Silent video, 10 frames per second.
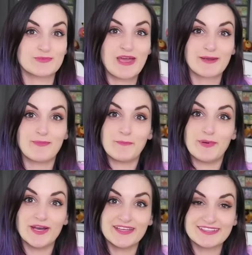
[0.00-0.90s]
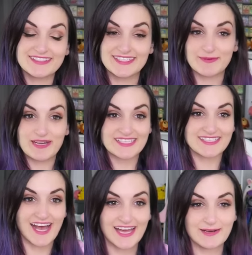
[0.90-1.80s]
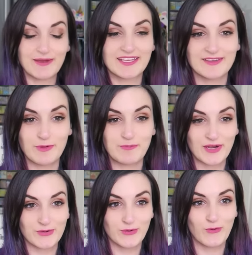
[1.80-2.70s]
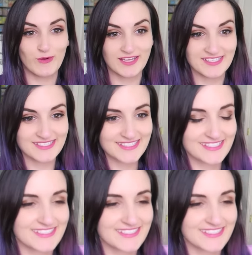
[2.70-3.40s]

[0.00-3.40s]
I smack my butt instead of my side, it might give a better noise.